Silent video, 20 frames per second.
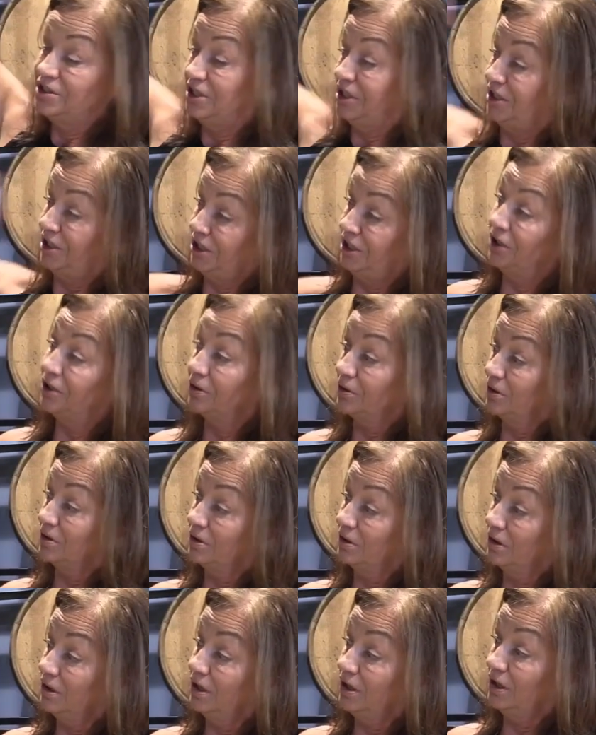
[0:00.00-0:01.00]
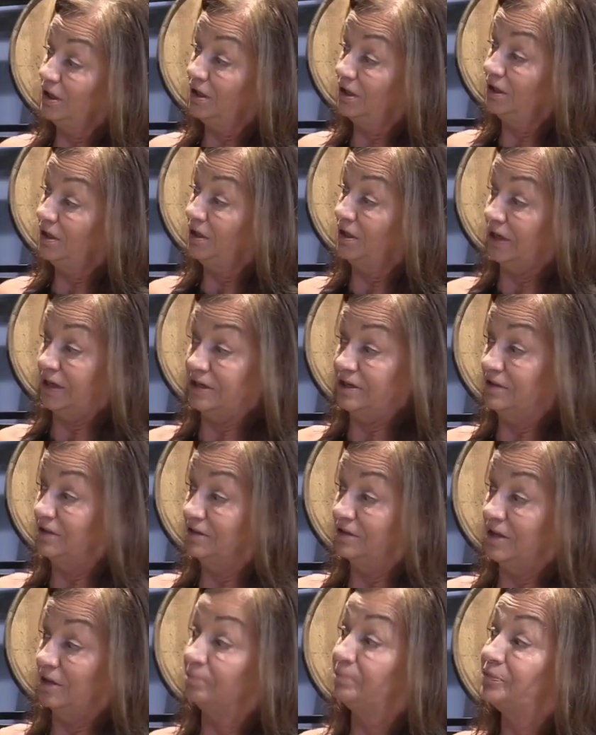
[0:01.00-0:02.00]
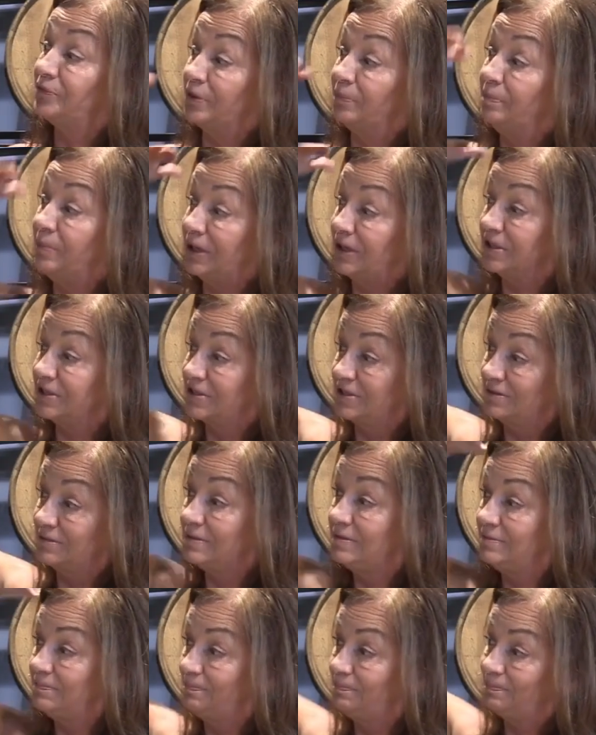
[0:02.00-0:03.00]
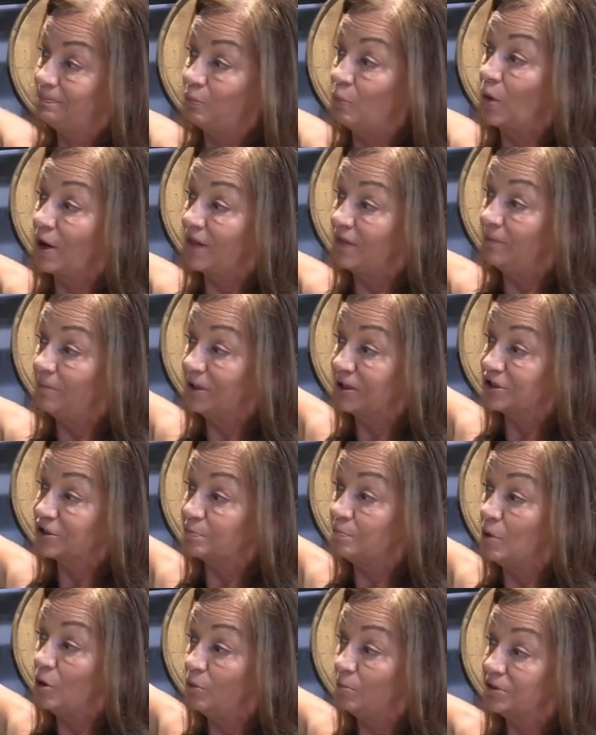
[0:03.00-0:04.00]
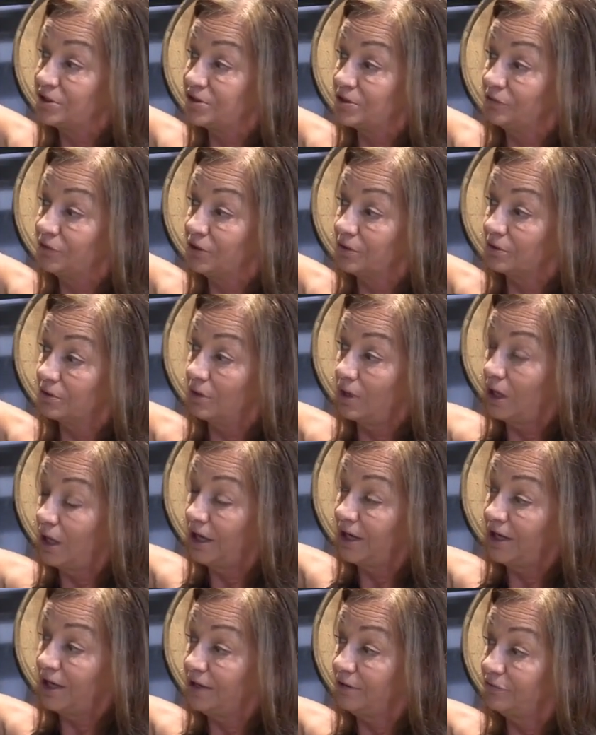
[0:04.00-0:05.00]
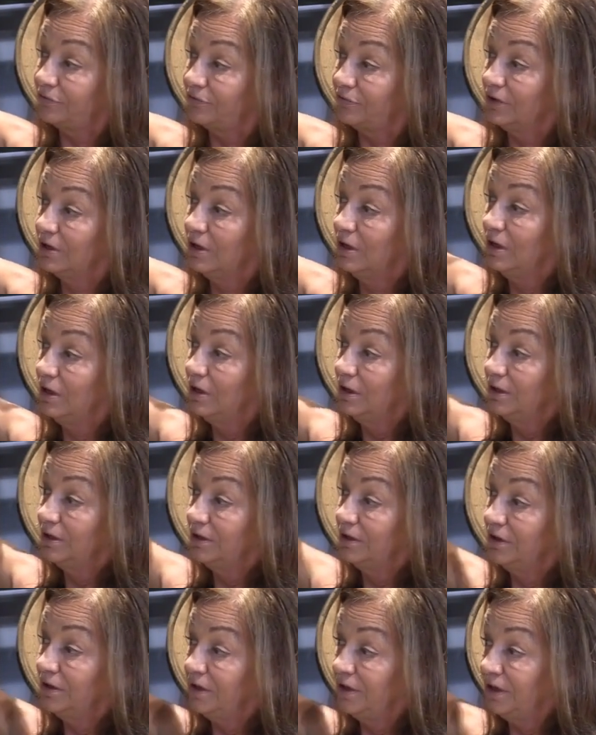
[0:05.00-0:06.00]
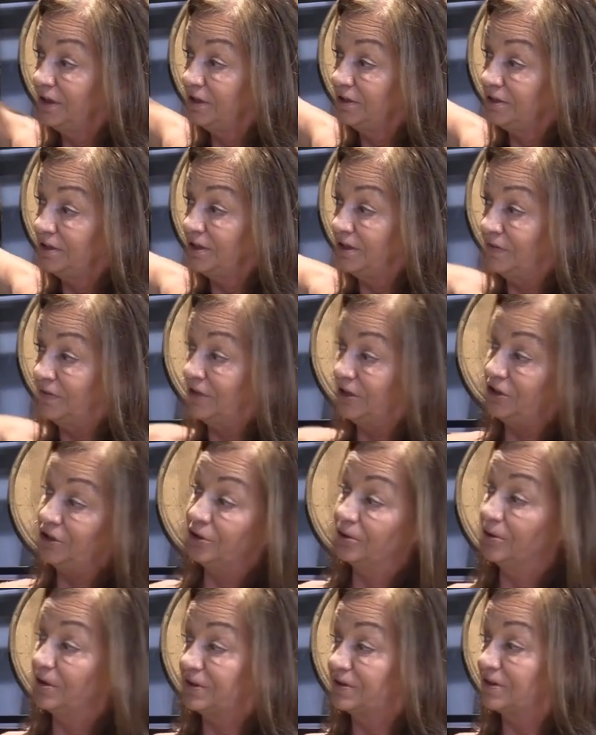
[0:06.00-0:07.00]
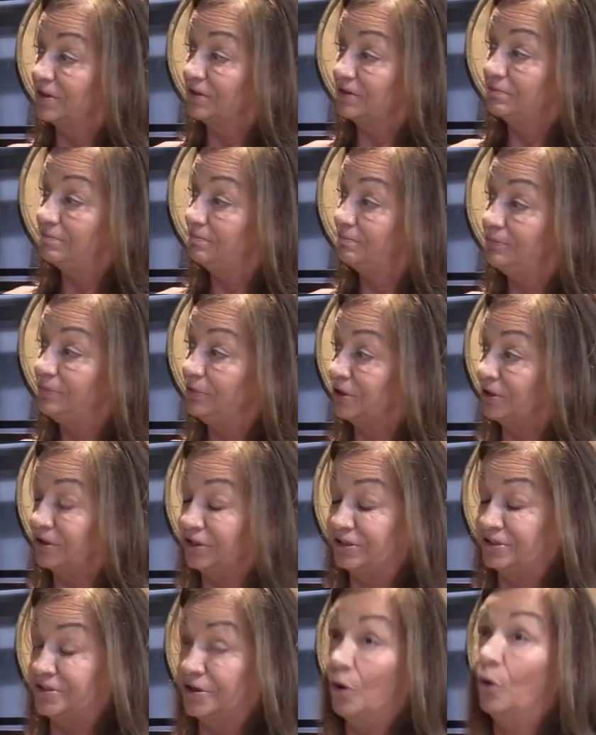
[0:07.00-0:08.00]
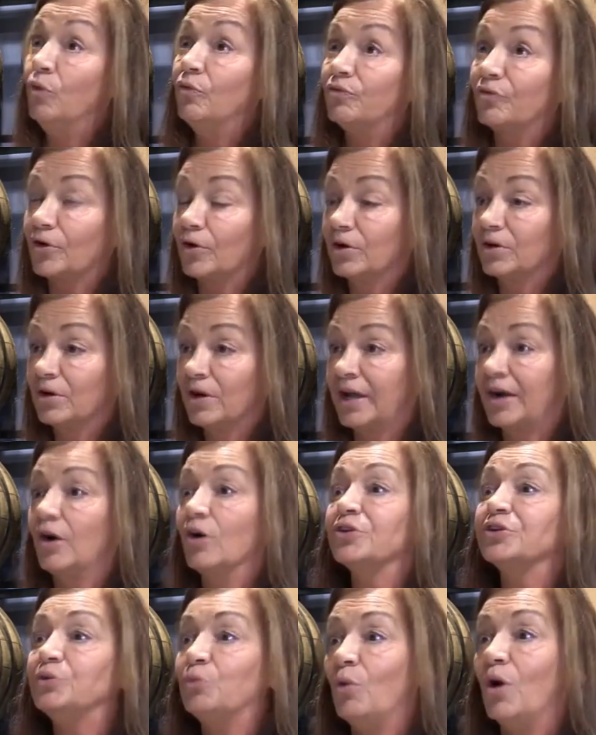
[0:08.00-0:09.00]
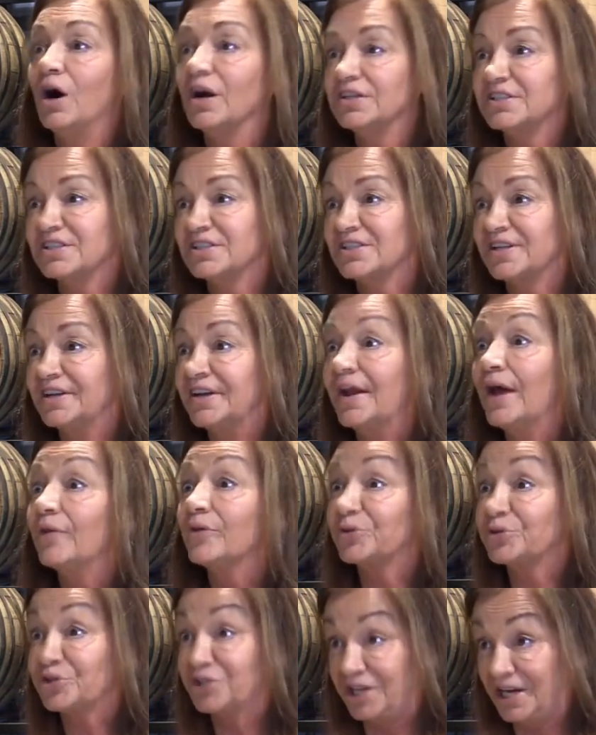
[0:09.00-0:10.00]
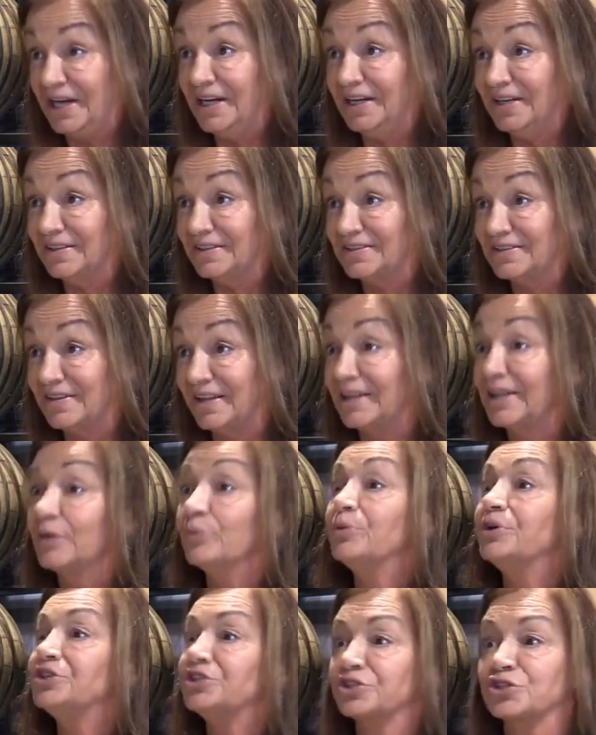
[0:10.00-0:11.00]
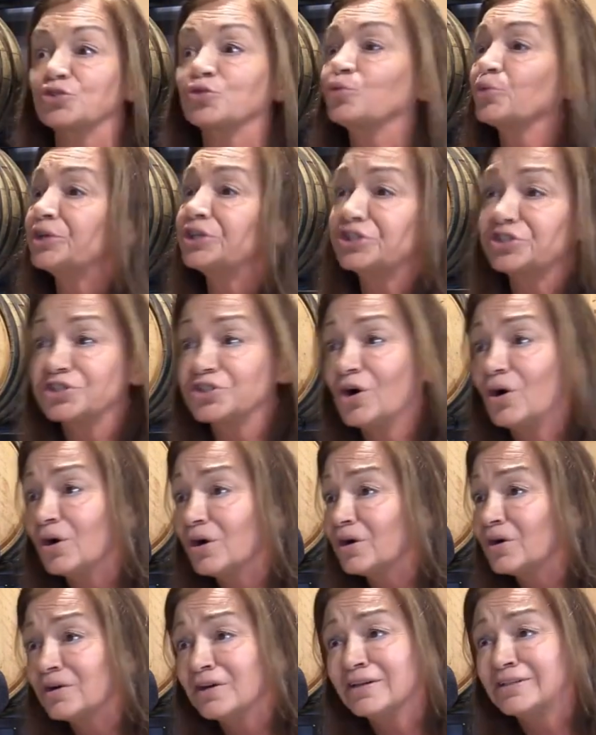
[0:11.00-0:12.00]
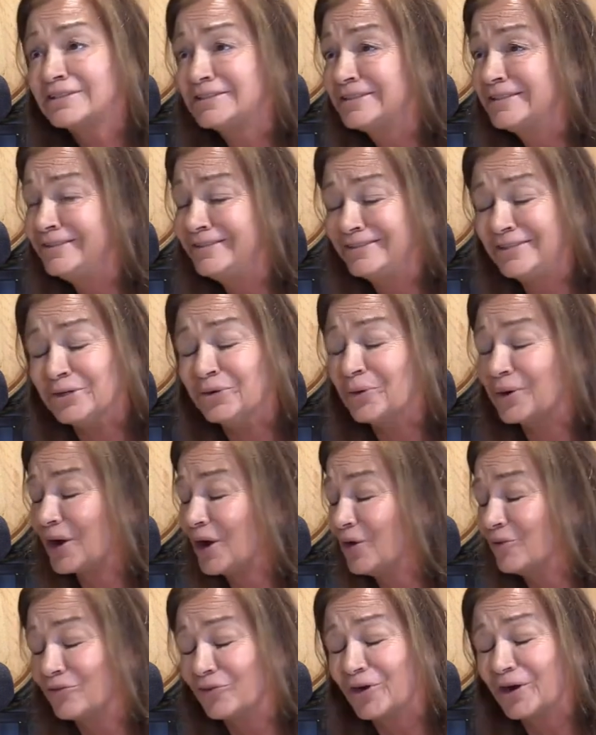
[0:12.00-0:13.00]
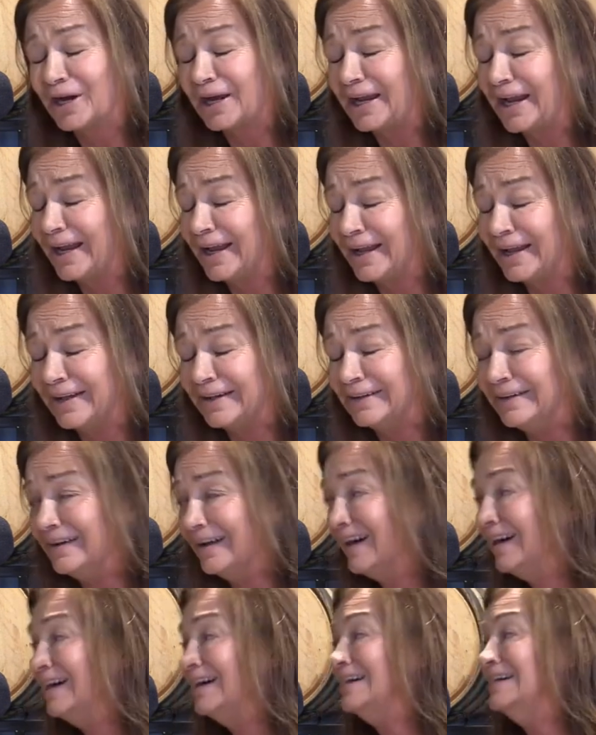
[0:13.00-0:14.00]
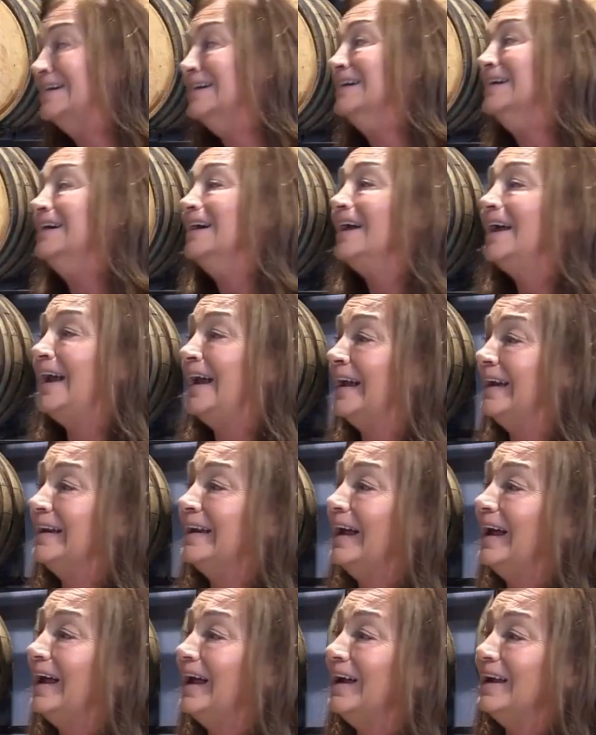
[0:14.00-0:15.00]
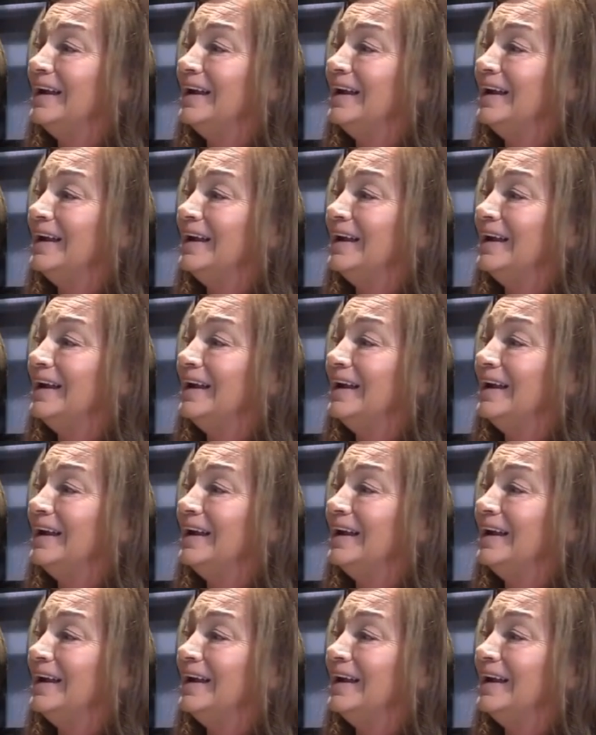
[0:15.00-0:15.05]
to here in the biggest, one of the biggest moments of your life, and then you're at the, it's over. Like, all you want is just another chance. Like, can we just restart, do it over again? And